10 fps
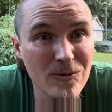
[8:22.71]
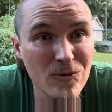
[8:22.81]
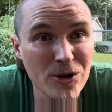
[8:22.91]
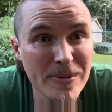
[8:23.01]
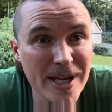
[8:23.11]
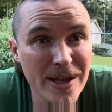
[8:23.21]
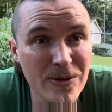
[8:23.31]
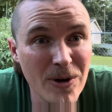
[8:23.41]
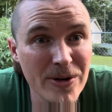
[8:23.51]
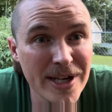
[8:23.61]

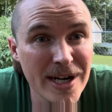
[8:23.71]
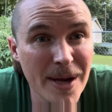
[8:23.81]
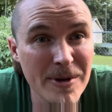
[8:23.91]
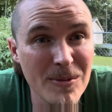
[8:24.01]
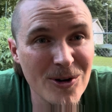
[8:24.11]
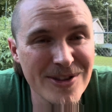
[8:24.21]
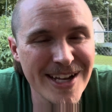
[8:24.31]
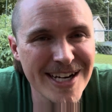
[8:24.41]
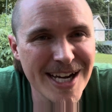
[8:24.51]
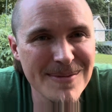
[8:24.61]
ruby-throated hummingbird
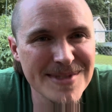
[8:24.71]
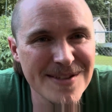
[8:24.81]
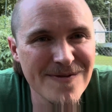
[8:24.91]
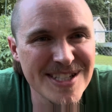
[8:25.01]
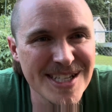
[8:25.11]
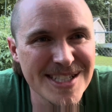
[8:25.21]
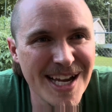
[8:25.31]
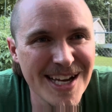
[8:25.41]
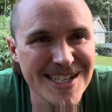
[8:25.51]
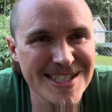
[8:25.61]
that comes and visits
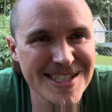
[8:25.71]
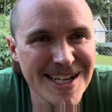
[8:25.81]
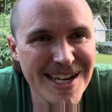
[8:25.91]
us.